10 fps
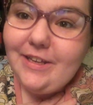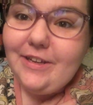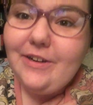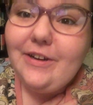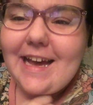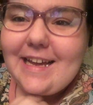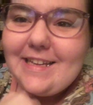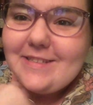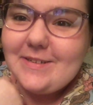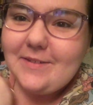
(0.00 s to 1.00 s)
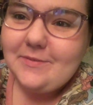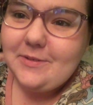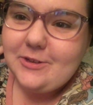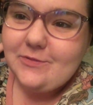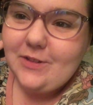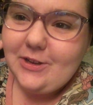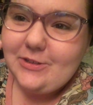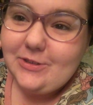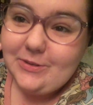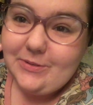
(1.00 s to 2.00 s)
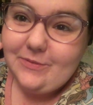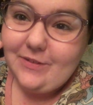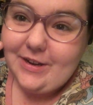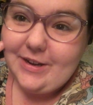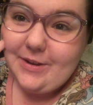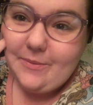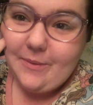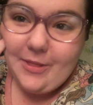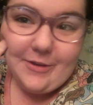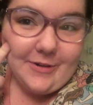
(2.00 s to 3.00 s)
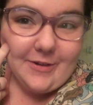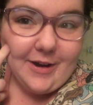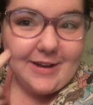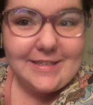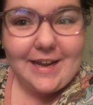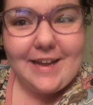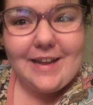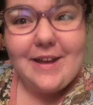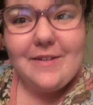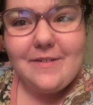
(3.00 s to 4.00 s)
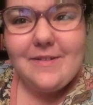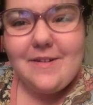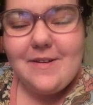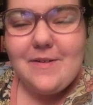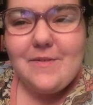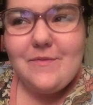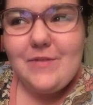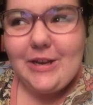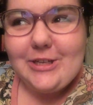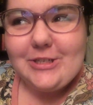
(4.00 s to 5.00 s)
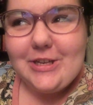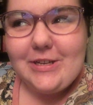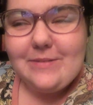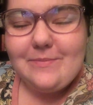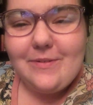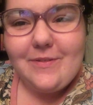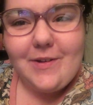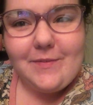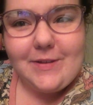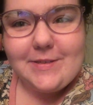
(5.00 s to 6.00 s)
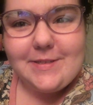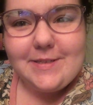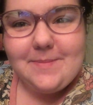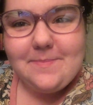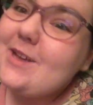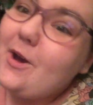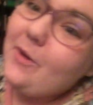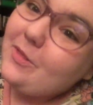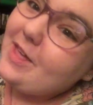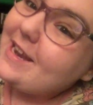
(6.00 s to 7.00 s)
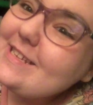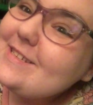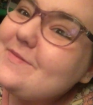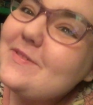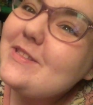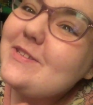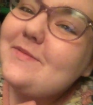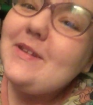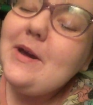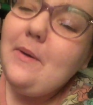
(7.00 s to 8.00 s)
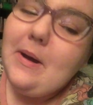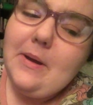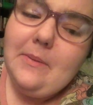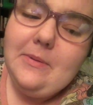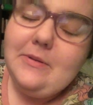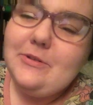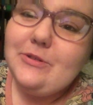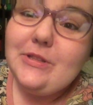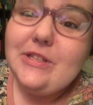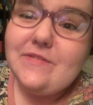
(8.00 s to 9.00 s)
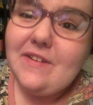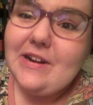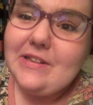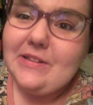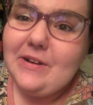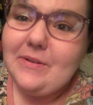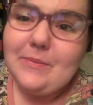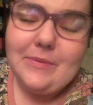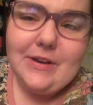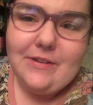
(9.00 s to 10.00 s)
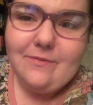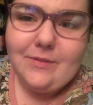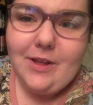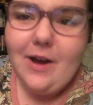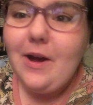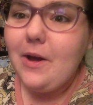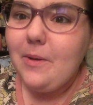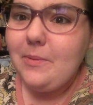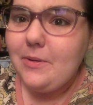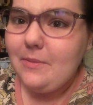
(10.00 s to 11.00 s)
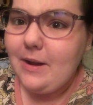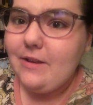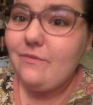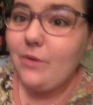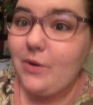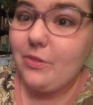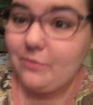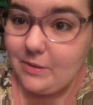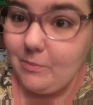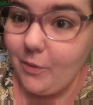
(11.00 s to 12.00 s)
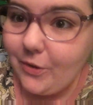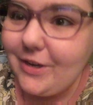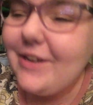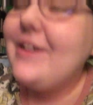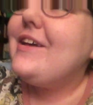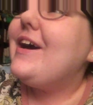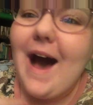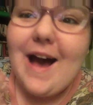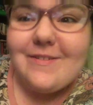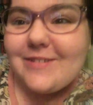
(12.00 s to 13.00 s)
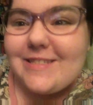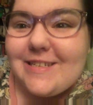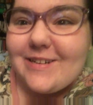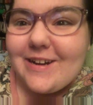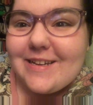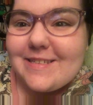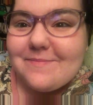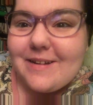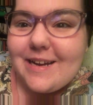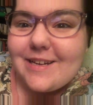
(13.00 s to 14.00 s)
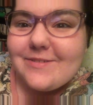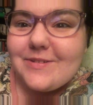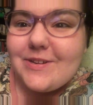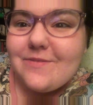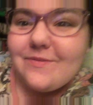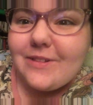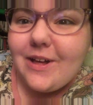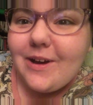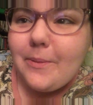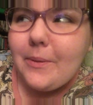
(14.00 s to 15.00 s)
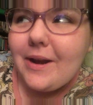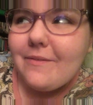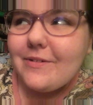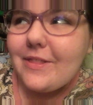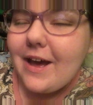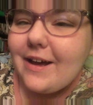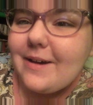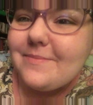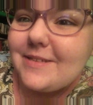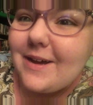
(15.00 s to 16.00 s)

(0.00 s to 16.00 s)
here. I guess you'll have to watch vlog 2 to find out whether or not I finish it before I fall asleep. So that is it for this video. I hope you enjoyed this very long reading vlog. I hope you're ready for 3 more. I will see you guys in my next reading vlog whenever that comes